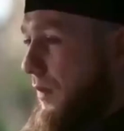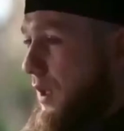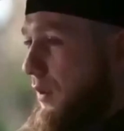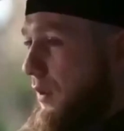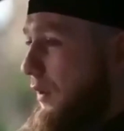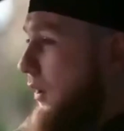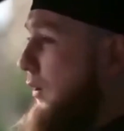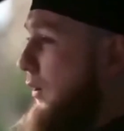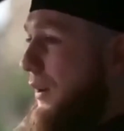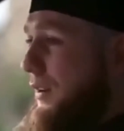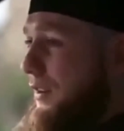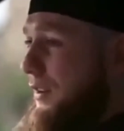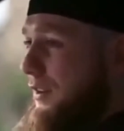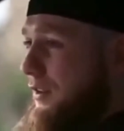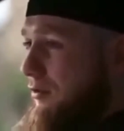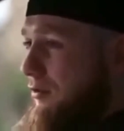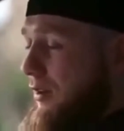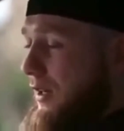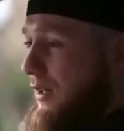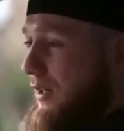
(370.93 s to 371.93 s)
you're not a
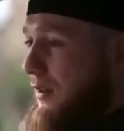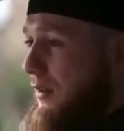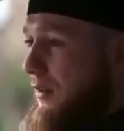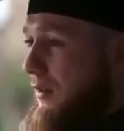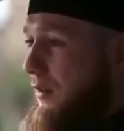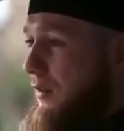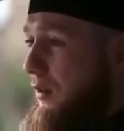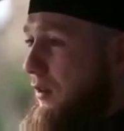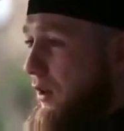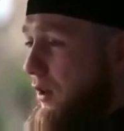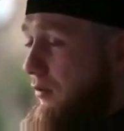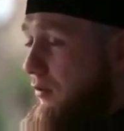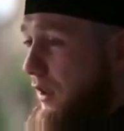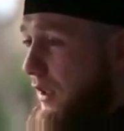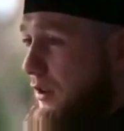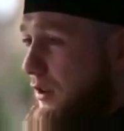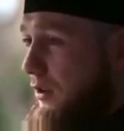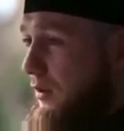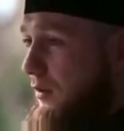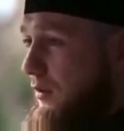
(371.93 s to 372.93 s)
disgrace to your
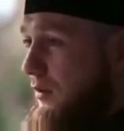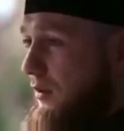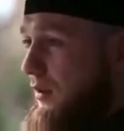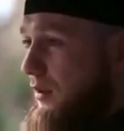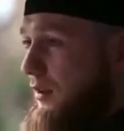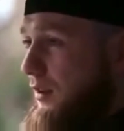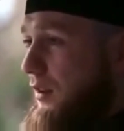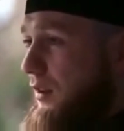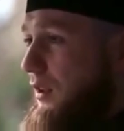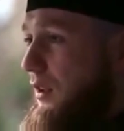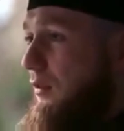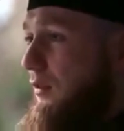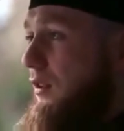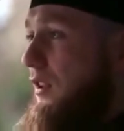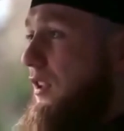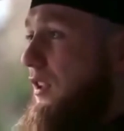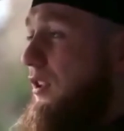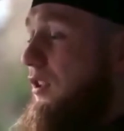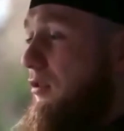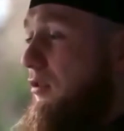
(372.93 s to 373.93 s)
religion, you're a
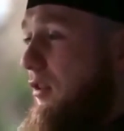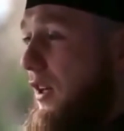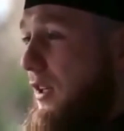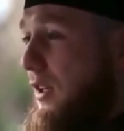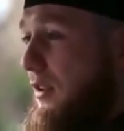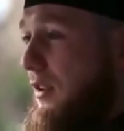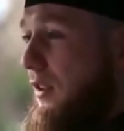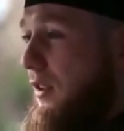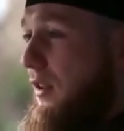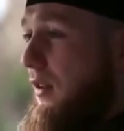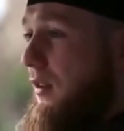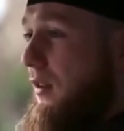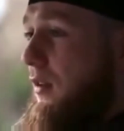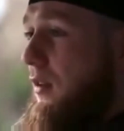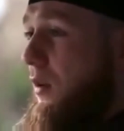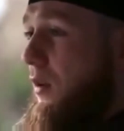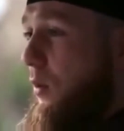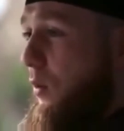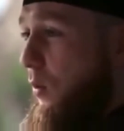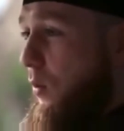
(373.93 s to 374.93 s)
disgrace to the
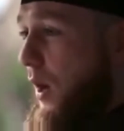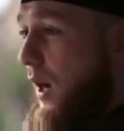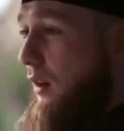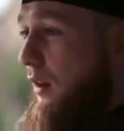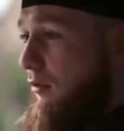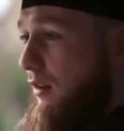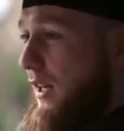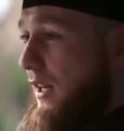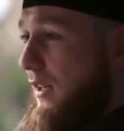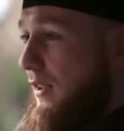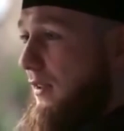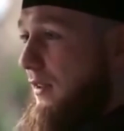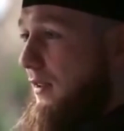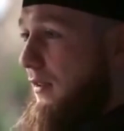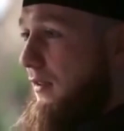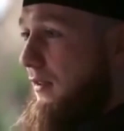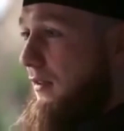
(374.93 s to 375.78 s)
white race